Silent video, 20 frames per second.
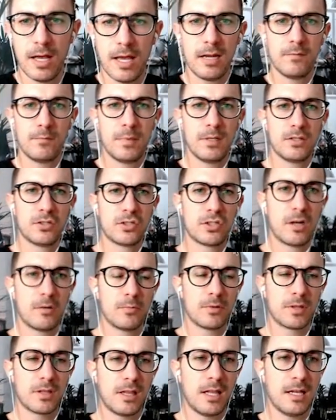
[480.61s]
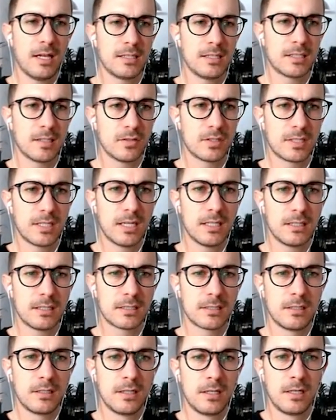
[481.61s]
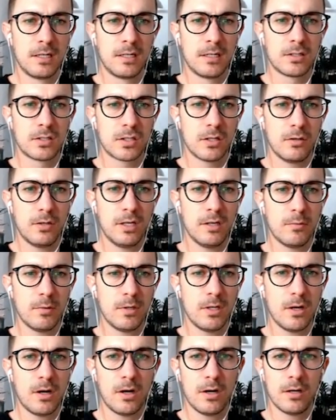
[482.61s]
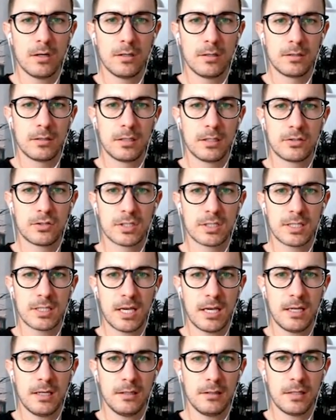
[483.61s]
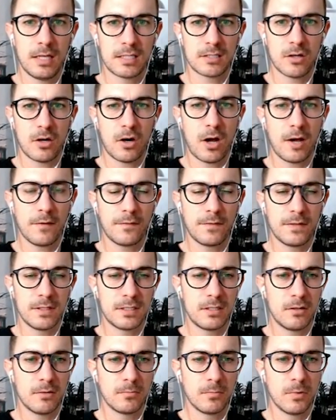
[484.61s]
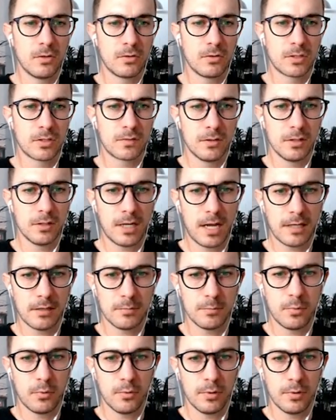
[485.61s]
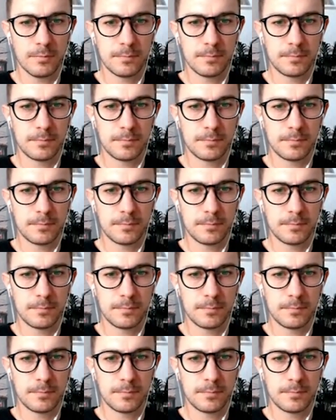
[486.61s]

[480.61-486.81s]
have been sharing with clients ever since. So here we are. Let's just say that's our office here in Roseville at Highland Point.